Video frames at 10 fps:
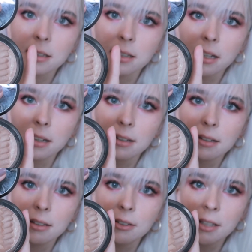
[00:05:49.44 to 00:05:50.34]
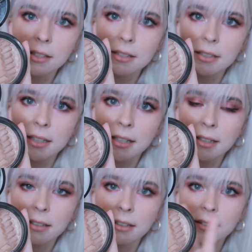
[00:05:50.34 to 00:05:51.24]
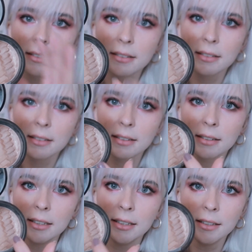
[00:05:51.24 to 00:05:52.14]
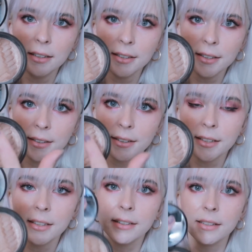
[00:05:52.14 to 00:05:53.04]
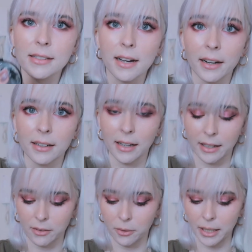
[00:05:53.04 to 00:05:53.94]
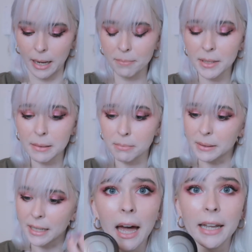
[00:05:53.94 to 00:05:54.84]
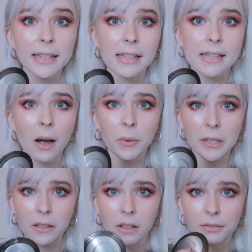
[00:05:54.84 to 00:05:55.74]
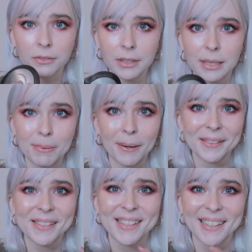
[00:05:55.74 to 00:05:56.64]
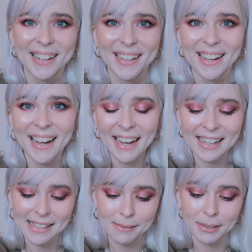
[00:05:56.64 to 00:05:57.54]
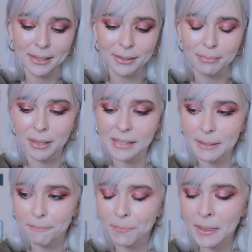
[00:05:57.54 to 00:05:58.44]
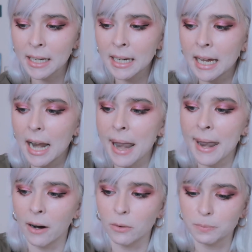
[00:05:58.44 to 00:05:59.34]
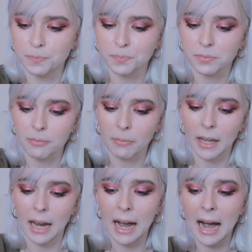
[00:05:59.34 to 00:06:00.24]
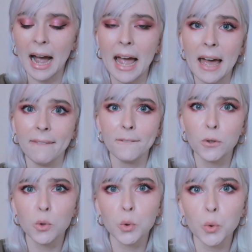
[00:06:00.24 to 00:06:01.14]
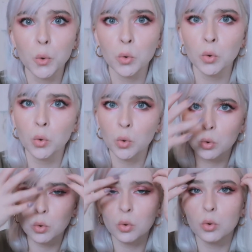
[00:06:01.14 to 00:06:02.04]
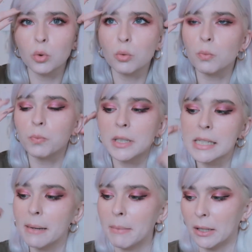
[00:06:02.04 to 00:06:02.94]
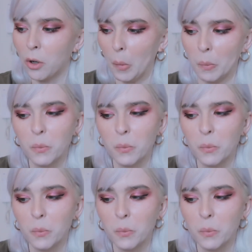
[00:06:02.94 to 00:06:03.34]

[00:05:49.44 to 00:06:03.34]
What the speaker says: like you can see that here and here and here it's kind of like going empty, but and yes, I really love this bronzer. It's a really good bronzer. Now I have two, these are my top